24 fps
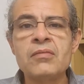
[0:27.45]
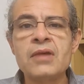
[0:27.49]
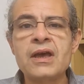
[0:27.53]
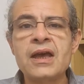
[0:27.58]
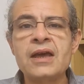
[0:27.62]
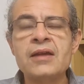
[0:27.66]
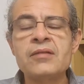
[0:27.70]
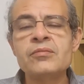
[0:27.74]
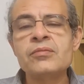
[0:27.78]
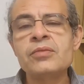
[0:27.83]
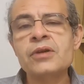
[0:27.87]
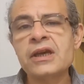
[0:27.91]

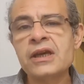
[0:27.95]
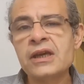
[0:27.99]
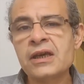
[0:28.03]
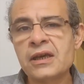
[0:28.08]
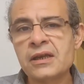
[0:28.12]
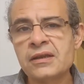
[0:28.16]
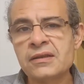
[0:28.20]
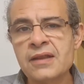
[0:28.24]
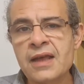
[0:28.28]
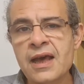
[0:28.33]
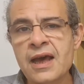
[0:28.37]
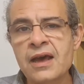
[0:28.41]
and
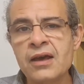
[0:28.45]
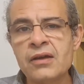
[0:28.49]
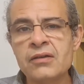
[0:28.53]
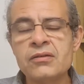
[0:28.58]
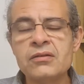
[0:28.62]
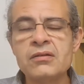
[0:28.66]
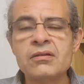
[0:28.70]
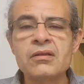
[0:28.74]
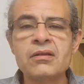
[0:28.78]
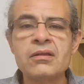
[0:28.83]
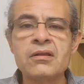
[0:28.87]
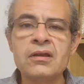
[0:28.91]
breaking
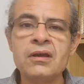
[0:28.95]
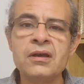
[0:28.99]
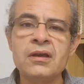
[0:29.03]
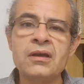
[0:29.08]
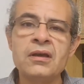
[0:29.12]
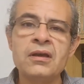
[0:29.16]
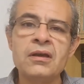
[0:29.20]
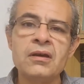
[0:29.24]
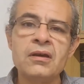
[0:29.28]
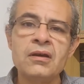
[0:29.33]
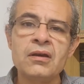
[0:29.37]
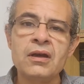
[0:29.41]
down
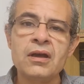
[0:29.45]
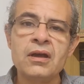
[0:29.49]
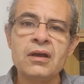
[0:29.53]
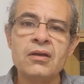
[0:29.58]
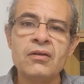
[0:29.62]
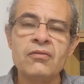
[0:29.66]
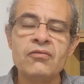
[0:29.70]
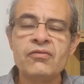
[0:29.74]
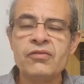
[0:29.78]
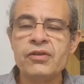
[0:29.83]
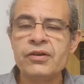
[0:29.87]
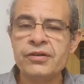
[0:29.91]
the
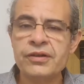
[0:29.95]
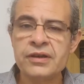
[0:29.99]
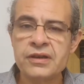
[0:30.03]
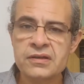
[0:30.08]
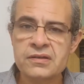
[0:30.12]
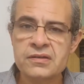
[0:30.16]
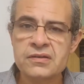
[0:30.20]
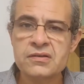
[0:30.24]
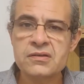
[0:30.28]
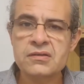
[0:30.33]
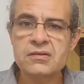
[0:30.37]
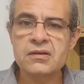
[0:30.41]

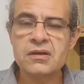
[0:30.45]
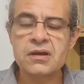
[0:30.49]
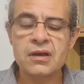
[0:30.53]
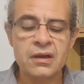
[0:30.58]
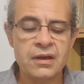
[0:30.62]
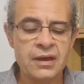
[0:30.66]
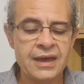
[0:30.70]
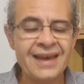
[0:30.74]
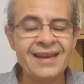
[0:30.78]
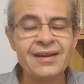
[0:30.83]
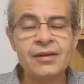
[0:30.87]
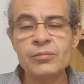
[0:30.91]
various
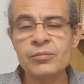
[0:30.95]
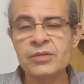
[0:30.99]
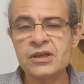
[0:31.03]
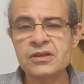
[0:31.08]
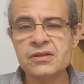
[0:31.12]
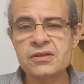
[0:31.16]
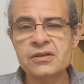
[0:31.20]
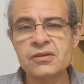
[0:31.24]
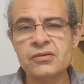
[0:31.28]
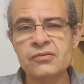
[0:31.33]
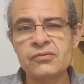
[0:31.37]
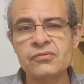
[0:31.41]

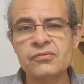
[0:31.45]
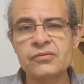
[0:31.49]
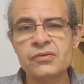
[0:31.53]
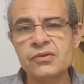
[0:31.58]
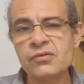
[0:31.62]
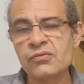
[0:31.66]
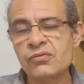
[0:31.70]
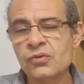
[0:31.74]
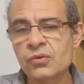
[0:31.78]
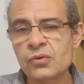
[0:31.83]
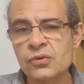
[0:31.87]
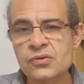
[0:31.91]
elements of
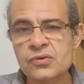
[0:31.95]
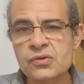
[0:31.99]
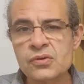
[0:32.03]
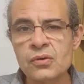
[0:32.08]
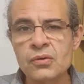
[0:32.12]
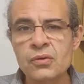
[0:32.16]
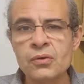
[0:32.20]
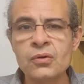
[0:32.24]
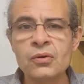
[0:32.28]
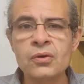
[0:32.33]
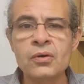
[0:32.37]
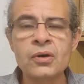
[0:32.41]
divorce
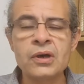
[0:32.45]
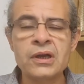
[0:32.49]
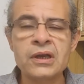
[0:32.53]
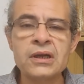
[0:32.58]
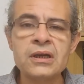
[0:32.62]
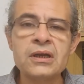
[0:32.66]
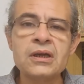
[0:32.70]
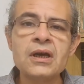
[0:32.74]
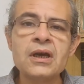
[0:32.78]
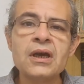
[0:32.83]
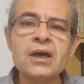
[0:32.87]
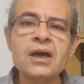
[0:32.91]
law
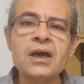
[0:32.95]
and